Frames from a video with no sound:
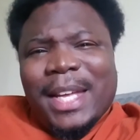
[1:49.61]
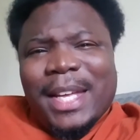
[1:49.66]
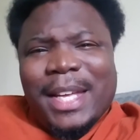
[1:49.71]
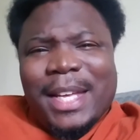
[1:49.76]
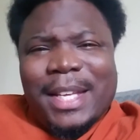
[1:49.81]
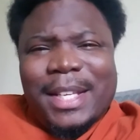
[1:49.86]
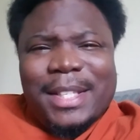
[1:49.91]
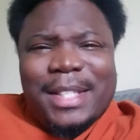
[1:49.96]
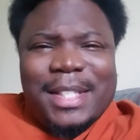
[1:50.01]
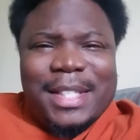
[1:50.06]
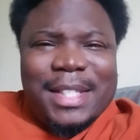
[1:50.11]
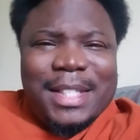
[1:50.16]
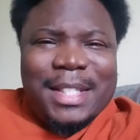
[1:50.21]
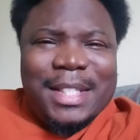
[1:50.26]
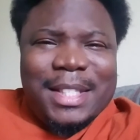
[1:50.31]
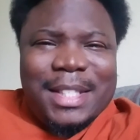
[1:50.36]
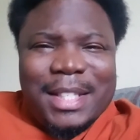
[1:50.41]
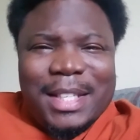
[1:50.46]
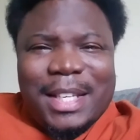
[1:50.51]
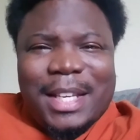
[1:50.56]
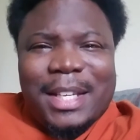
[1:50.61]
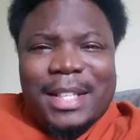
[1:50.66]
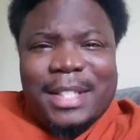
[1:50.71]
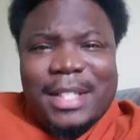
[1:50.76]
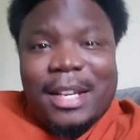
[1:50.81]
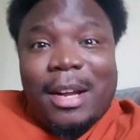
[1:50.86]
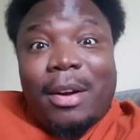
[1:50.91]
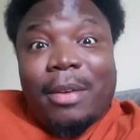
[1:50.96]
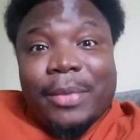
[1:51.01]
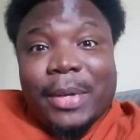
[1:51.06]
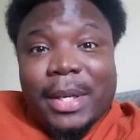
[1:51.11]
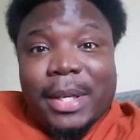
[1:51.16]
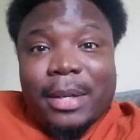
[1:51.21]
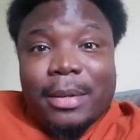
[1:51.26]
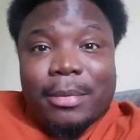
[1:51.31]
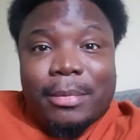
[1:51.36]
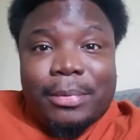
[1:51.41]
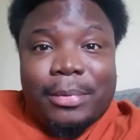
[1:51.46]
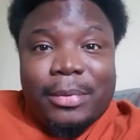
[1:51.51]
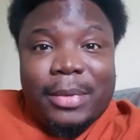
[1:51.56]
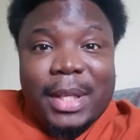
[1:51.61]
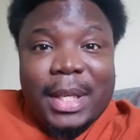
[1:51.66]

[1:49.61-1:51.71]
is conservative.